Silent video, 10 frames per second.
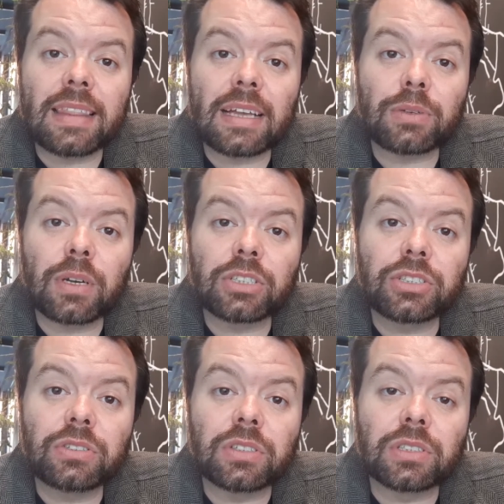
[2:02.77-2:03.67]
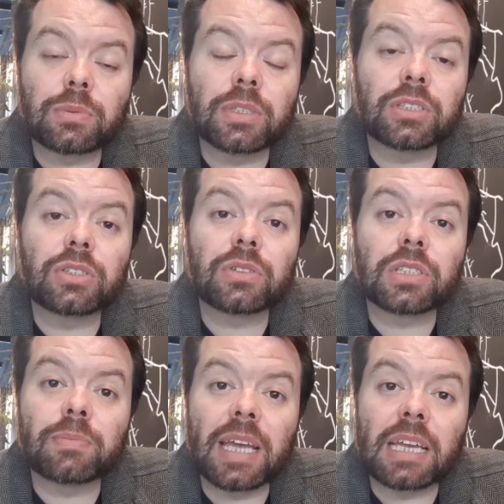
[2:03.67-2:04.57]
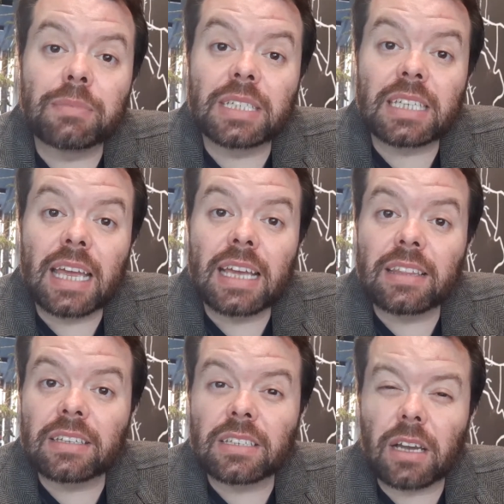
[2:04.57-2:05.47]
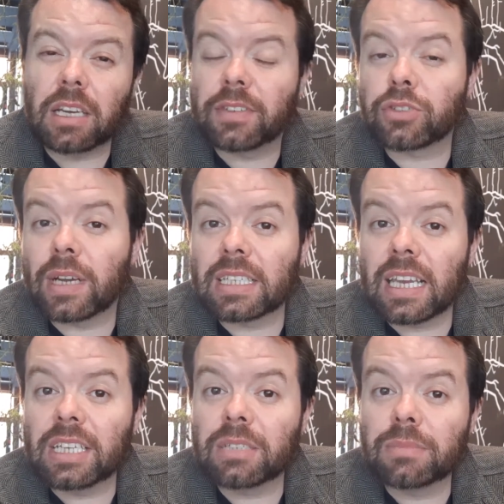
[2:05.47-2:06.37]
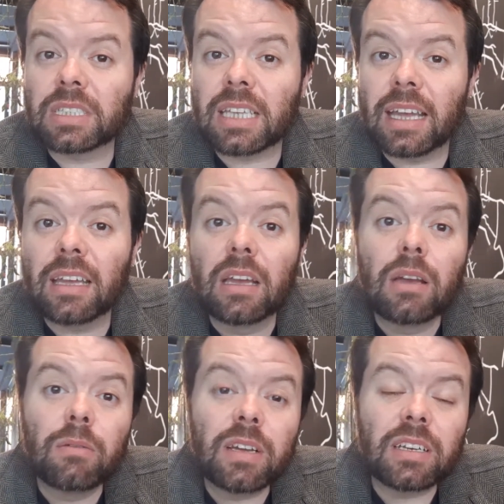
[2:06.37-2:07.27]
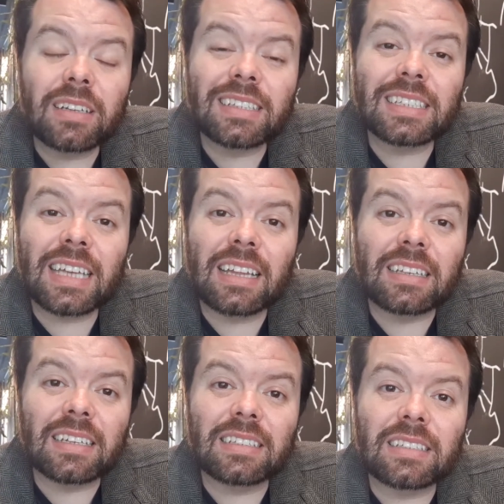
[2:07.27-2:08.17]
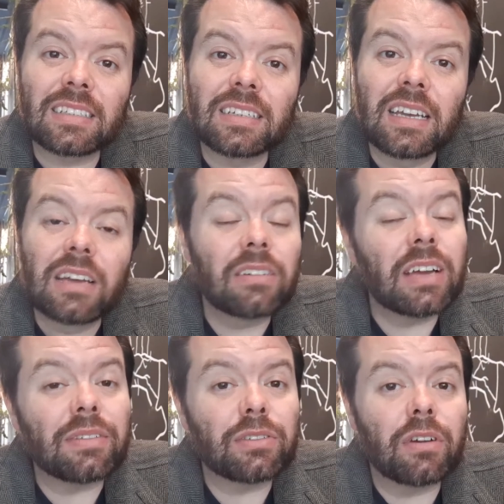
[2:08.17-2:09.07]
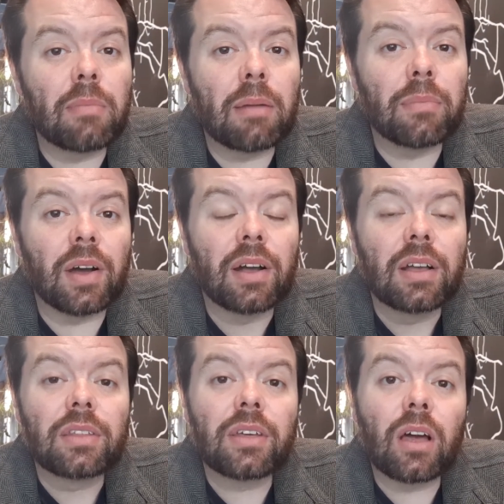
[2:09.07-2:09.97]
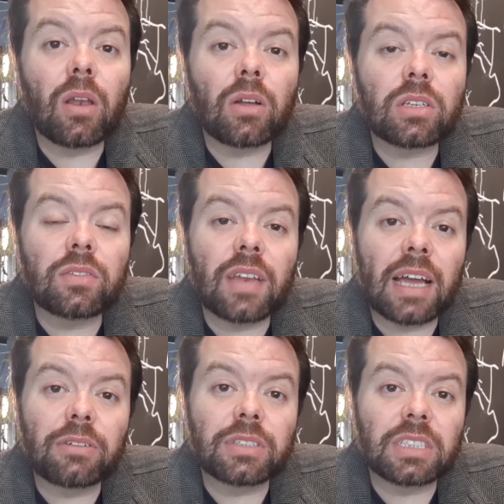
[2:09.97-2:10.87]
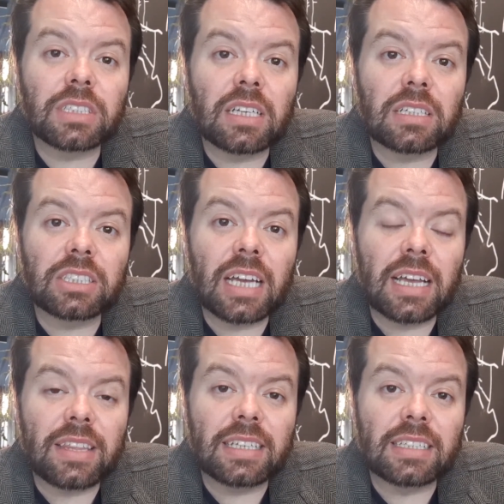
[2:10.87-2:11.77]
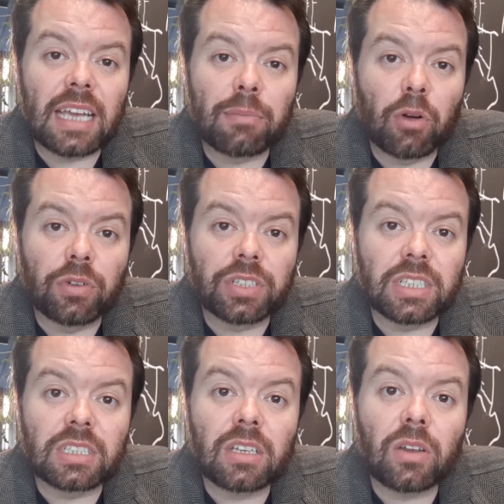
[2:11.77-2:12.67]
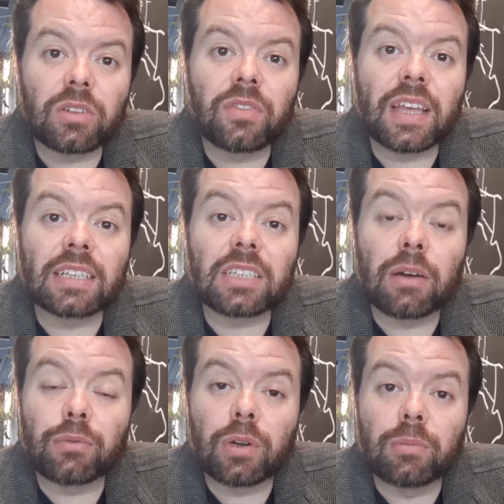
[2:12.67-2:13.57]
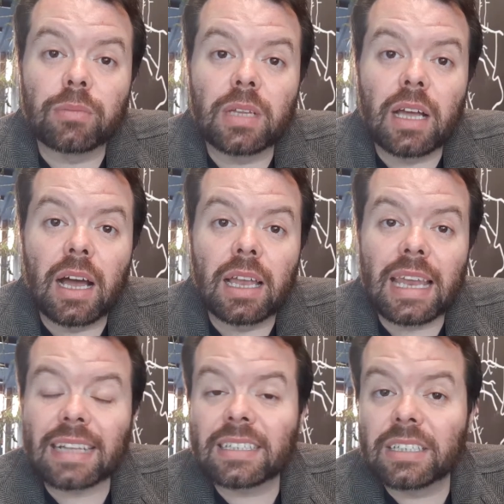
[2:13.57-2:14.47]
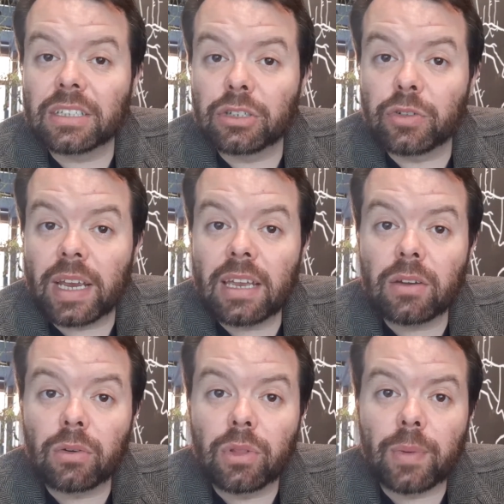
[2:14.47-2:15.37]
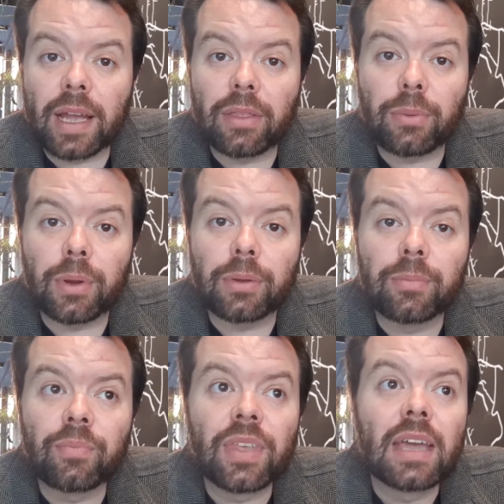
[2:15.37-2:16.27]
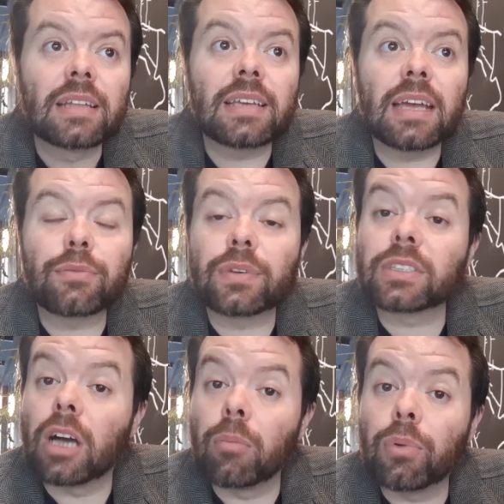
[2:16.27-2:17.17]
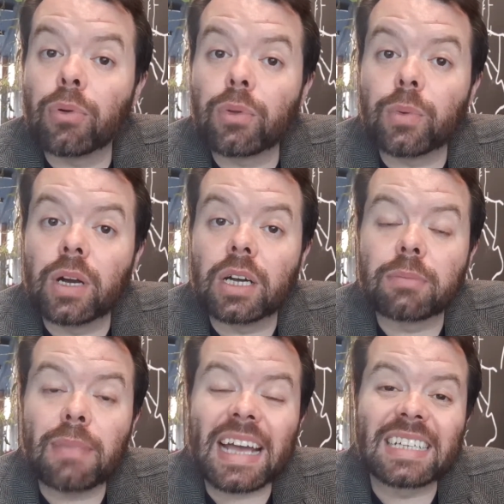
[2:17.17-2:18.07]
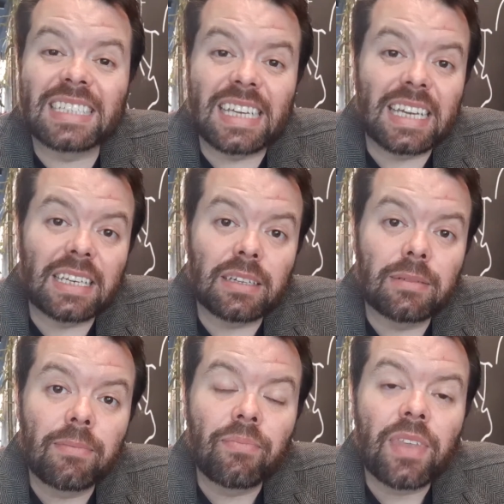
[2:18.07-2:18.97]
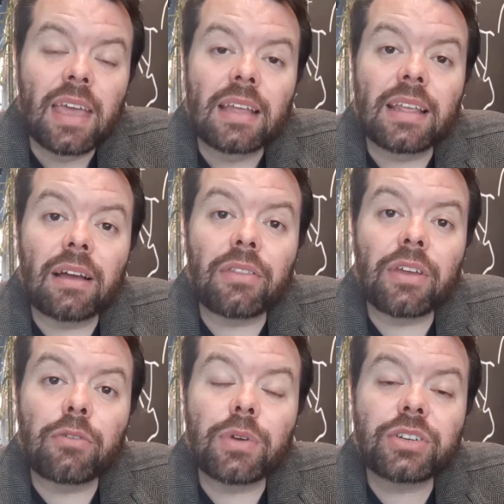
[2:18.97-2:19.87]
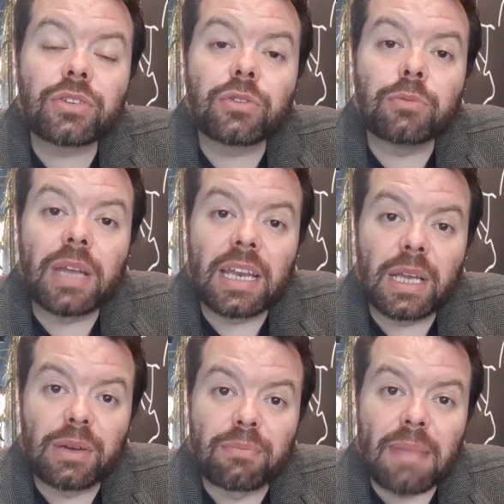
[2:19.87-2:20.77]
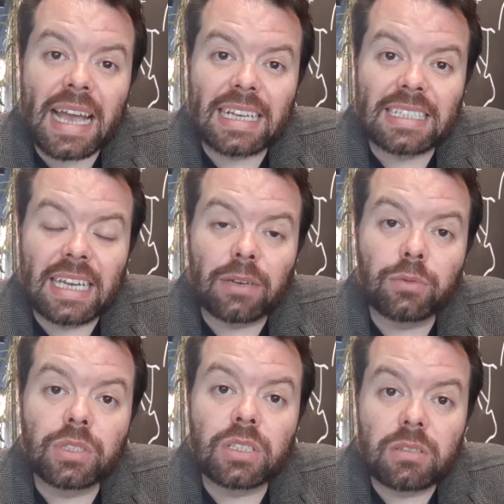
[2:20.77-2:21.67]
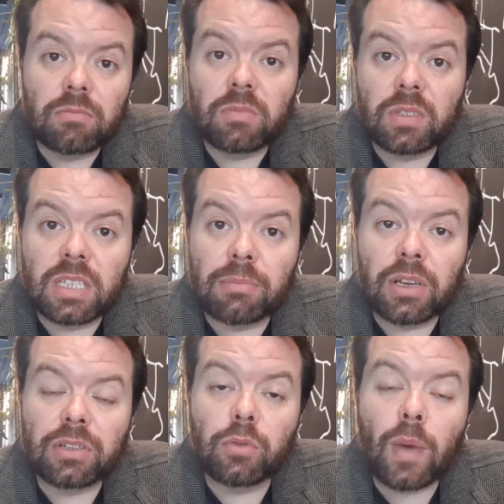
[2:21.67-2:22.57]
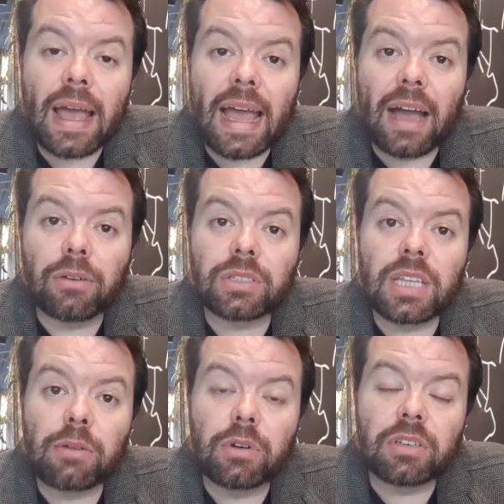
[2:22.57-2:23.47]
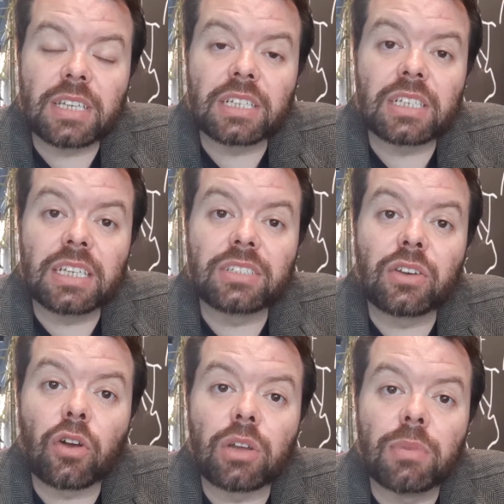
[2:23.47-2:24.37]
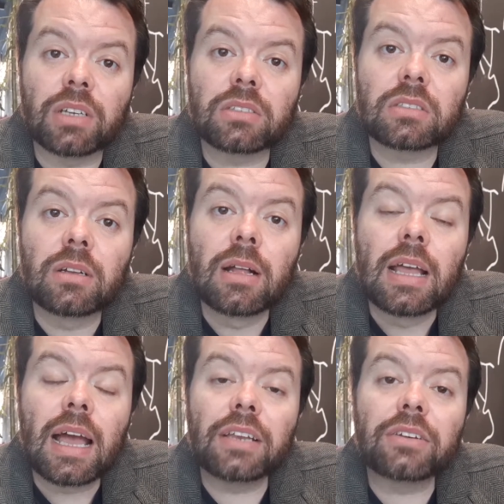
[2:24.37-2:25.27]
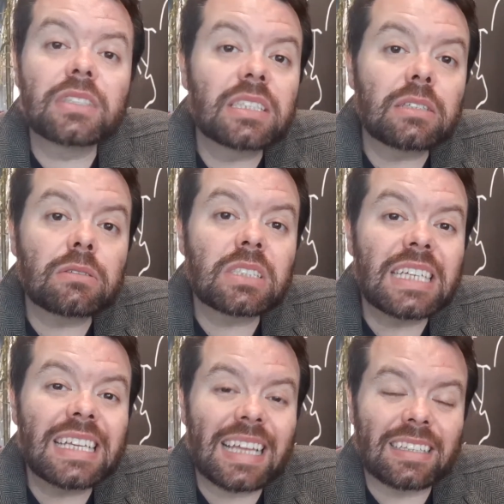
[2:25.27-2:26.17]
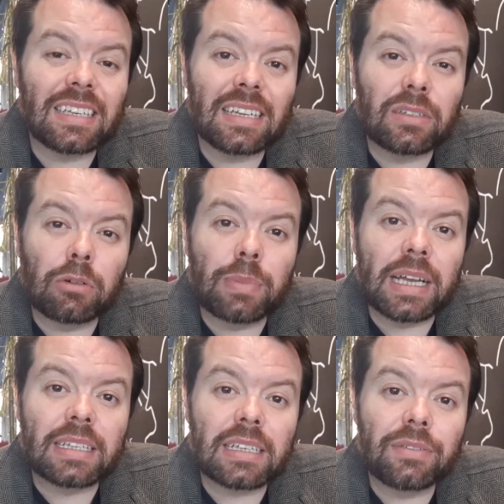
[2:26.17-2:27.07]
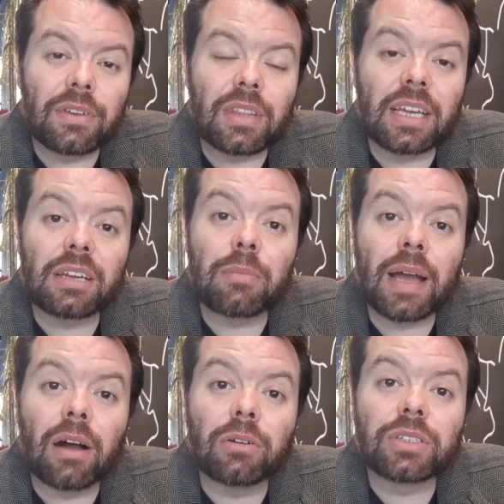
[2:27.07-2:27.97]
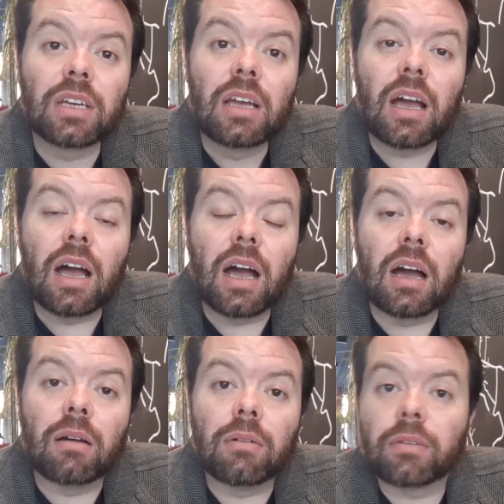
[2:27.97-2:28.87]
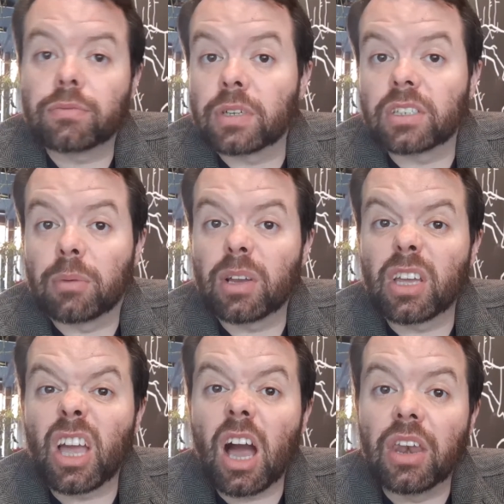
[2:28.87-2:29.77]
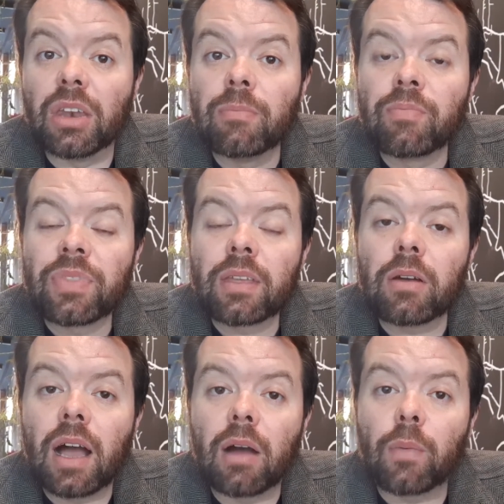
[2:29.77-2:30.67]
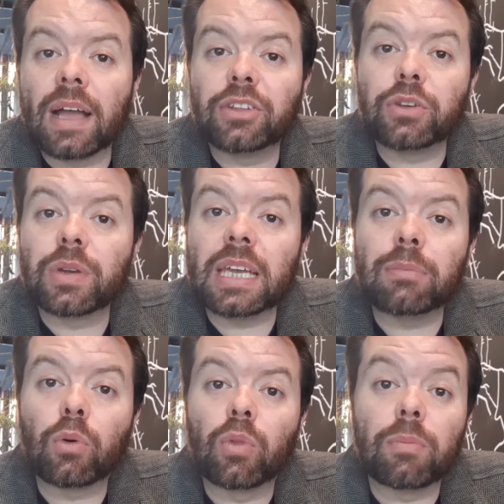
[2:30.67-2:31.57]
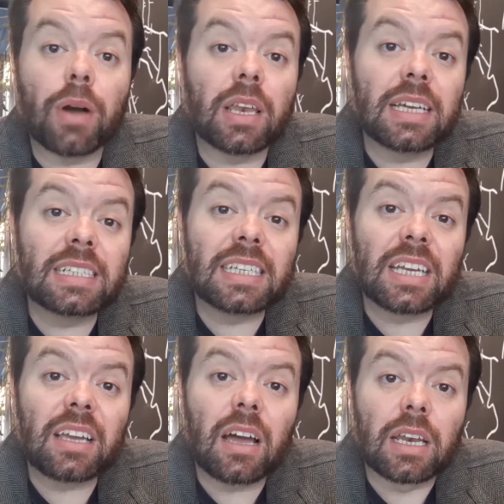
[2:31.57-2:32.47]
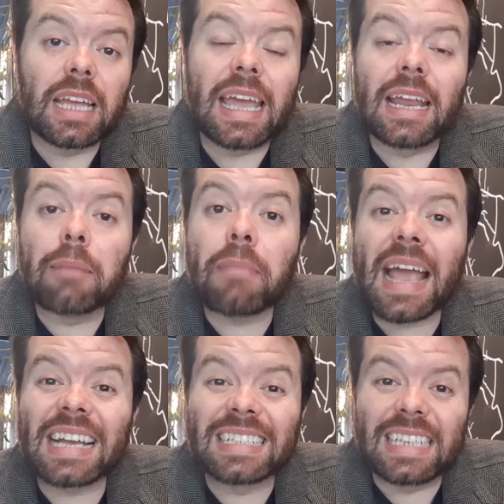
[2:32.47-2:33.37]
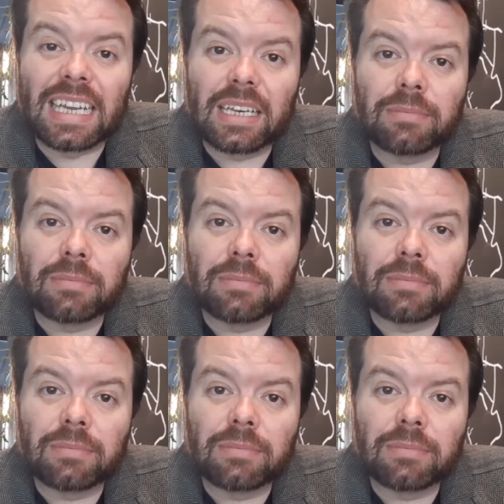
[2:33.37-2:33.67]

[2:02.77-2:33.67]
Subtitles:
that to our students. When students make a mistake that's kind of a translation mistake, we can understand it. And we have to remember that a lot of languages share these same origins. A lot of things come from Latin and Greek all the way through. Take, for example, the word magazine. Now, the original meaning of magazine was similar to warehouse. They were essentially synonymous. And you can still see that a little bit if you think about, for example, a gun. Where do you keep all the bullets in a gun? In a magazine.